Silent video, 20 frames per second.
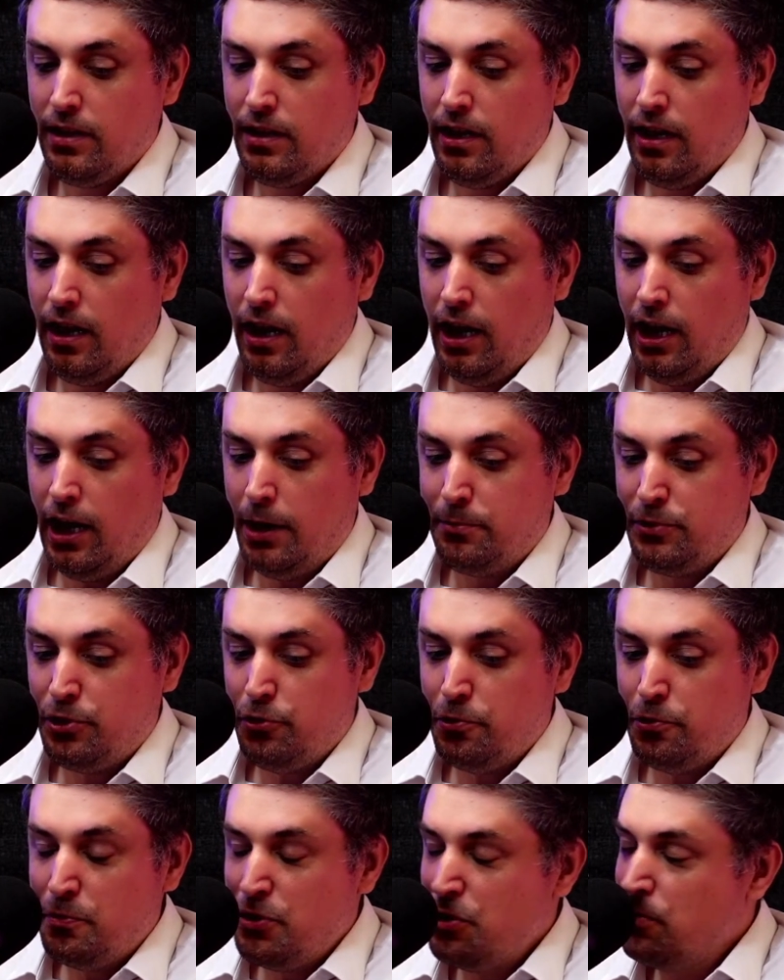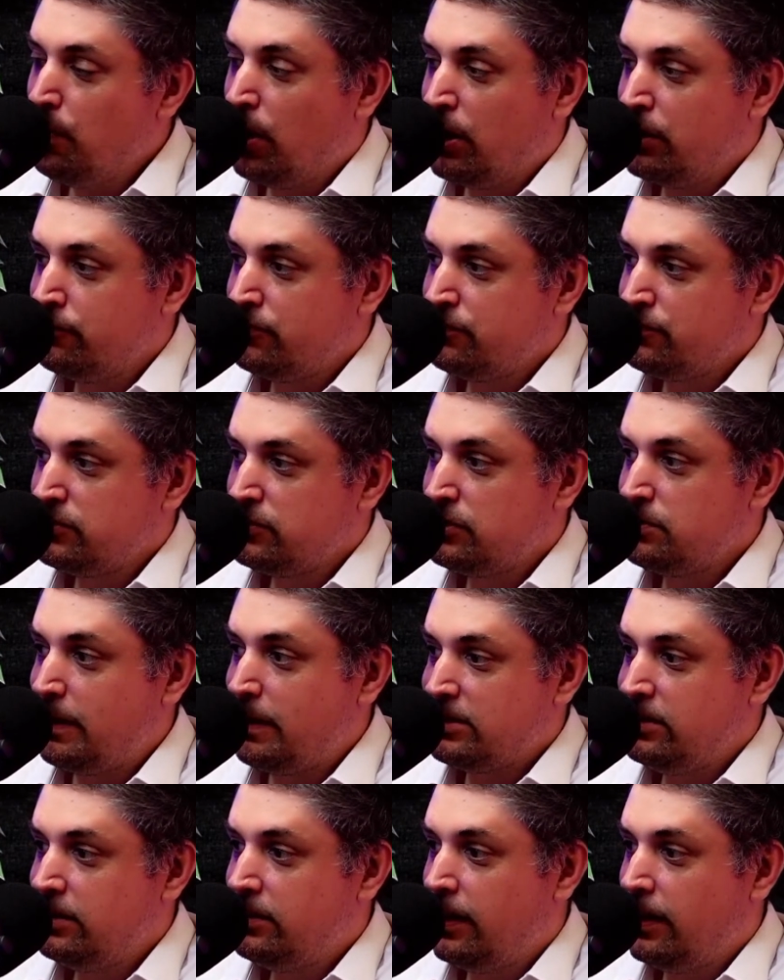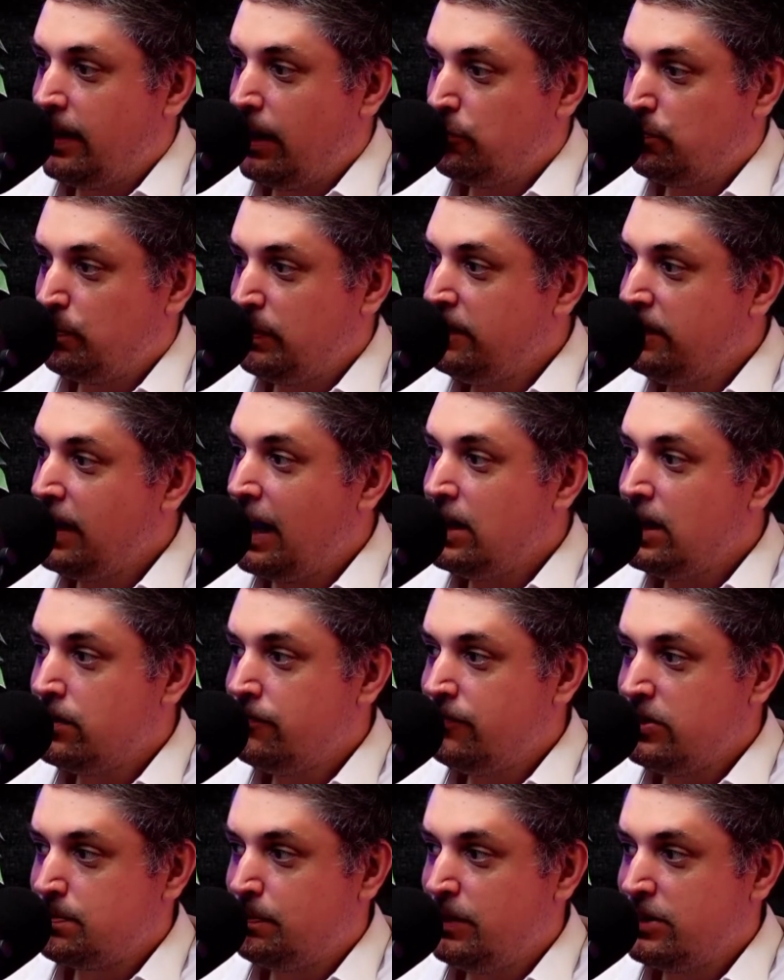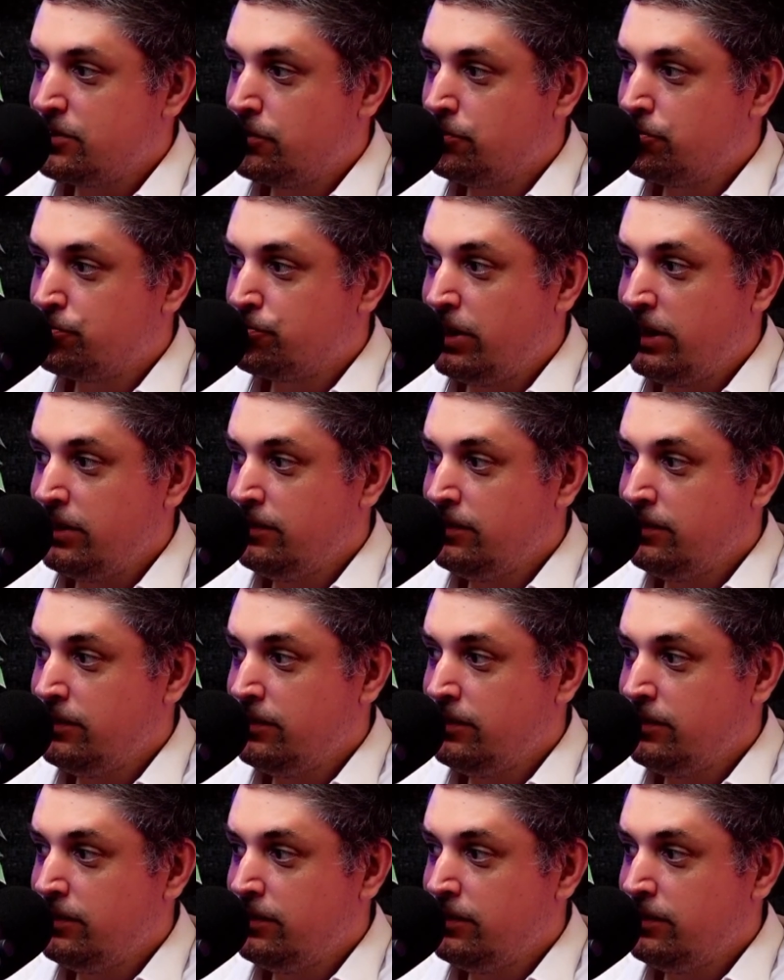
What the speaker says: You might have suspected that would be the end of his political career.